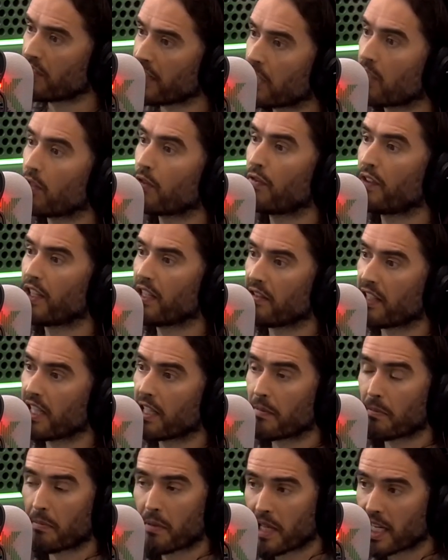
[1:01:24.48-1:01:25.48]
critical theory,
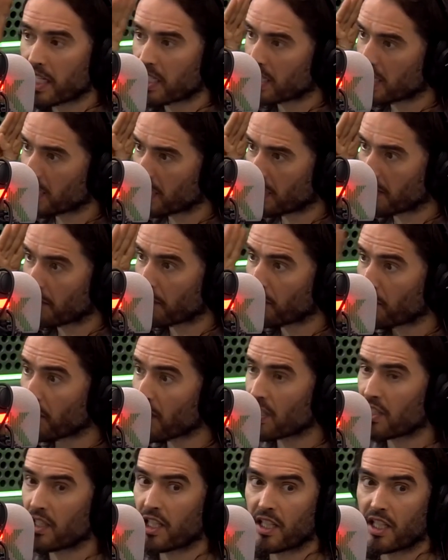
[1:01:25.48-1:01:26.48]
the
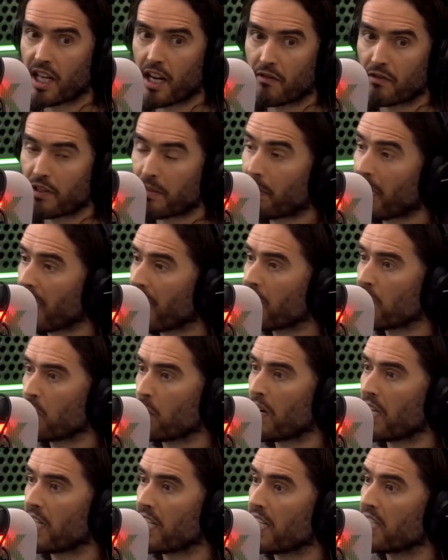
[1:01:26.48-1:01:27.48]
first discovery, page
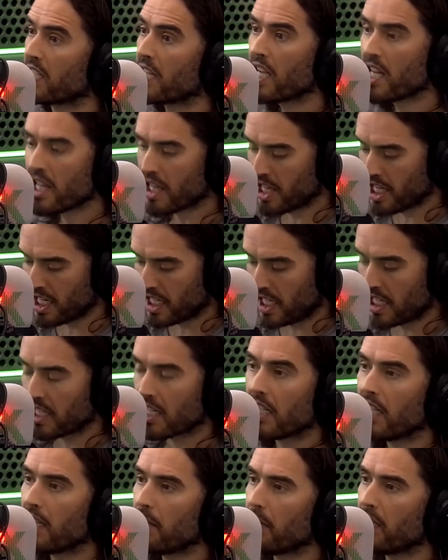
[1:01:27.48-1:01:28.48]
one, is this is
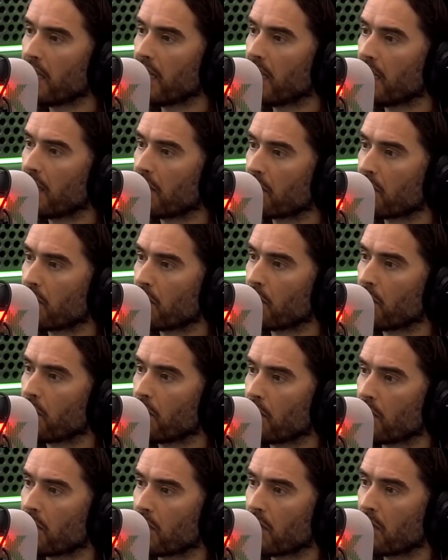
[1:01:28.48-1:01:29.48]
a limited
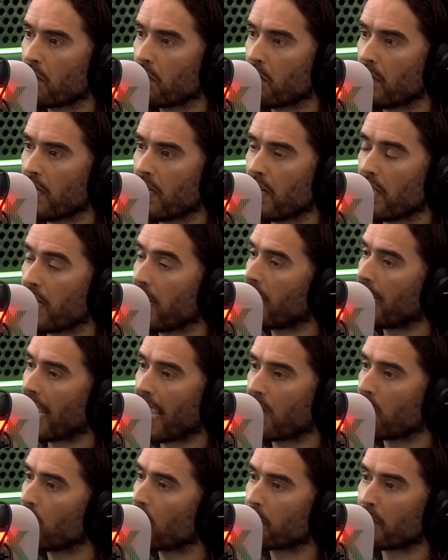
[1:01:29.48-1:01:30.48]
resource. It
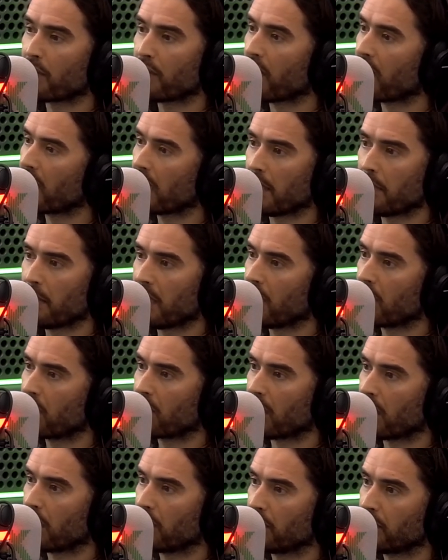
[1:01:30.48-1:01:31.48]
cannot provide limited
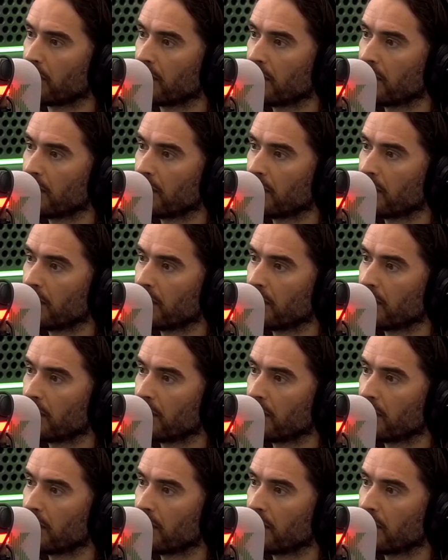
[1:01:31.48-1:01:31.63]
growth.